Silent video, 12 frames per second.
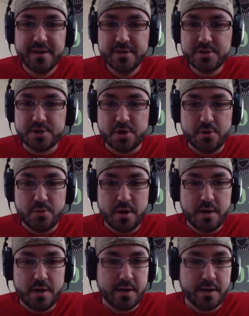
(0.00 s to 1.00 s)
So uh,
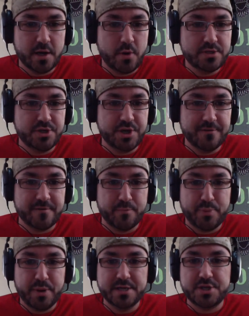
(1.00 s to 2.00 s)
I got a question here
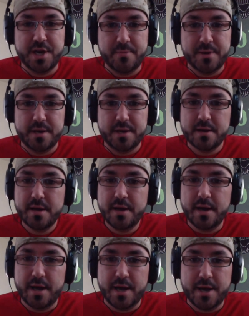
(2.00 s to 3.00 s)
from Punch Nubbit,
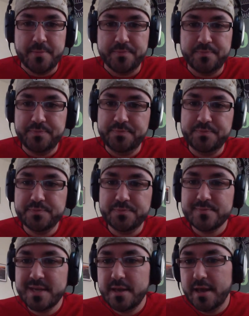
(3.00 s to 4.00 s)
um,
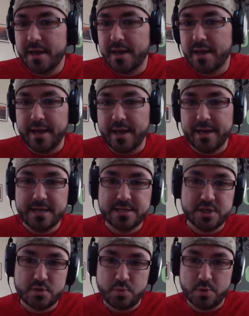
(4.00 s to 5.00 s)
and it's,
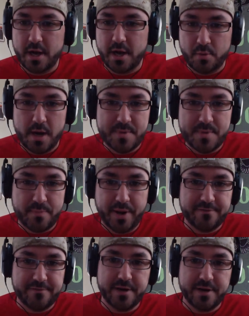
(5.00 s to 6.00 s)
it's really I'll, I'm going to
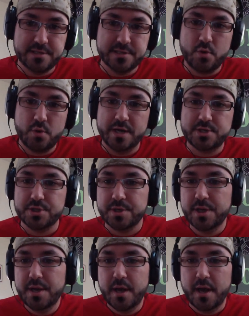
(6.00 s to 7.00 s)
paraphrase his question.
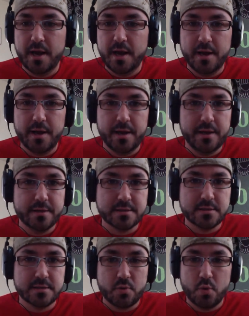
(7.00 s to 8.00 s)
Uh, this
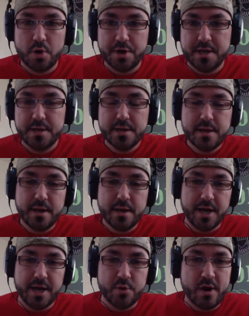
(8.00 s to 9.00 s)
is a little wordy.
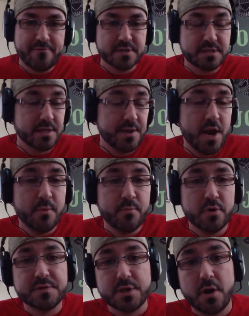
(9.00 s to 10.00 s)
Uh, in reference to the
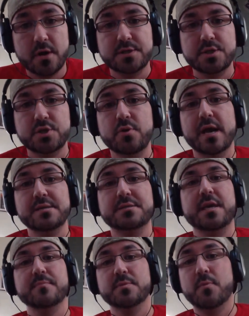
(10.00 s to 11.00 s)
number of cigars that you guys
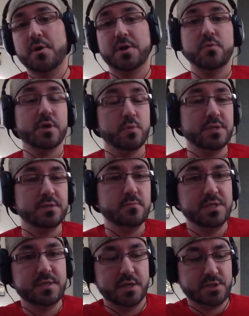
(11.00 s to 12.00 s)
came to market with, we
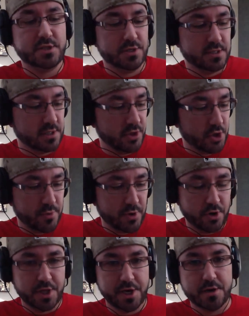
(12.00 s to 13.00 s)
we touched on this a little bit
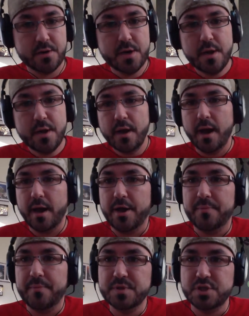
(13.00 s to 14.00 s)
earlier.
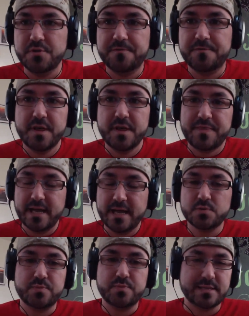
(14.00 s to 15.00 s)
Um, do you feel that
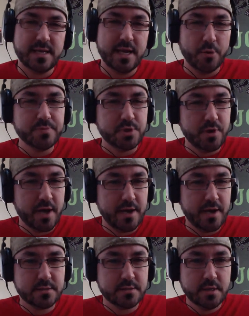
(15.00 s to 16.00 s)
that's that's helped you
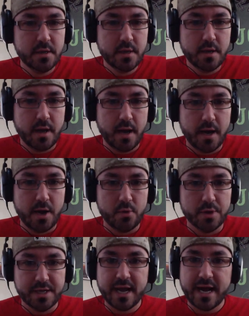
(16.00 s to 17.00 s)
guys uh,
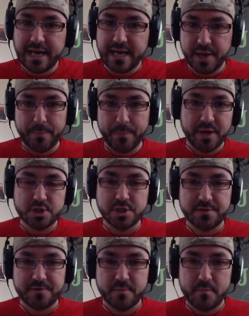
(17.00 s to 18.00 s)
really kind of hit a bunch of
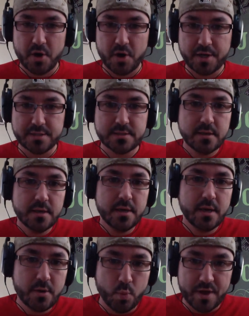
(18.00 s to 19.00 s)
different markets
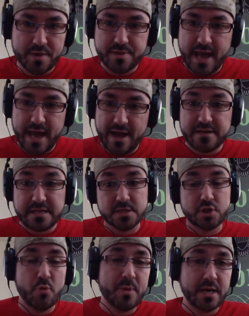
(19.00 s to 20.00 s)
with having
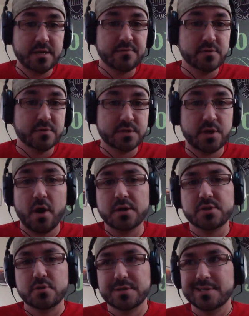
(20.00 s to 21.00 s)
so many different
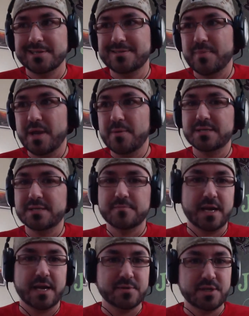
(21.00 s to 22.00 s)
cigars, or is it maybe
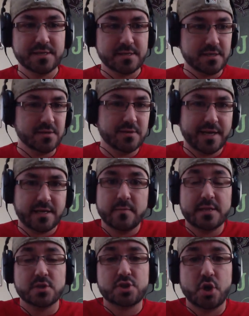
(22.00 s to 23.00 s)
sometimes you get like
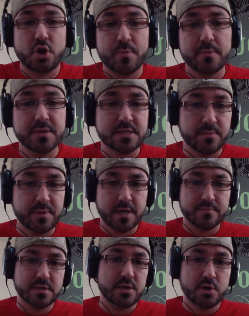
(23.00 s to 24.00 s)
at the show maybe somebody
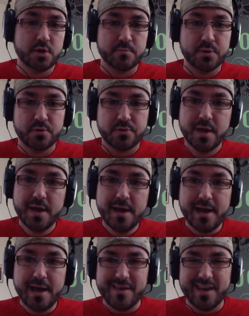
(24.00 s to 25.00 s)
comes into your booth
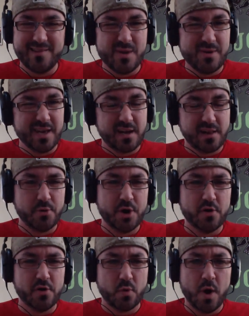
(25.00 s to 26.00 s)
and they can maybe get a little
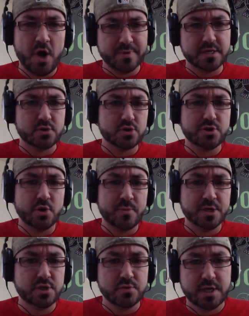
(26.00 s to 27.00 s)
bit overwhelmed because there's so
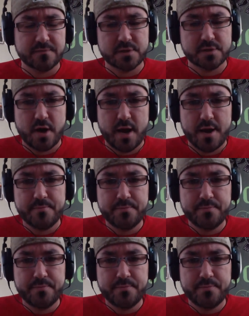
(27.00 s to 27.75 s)
much new stuff to try?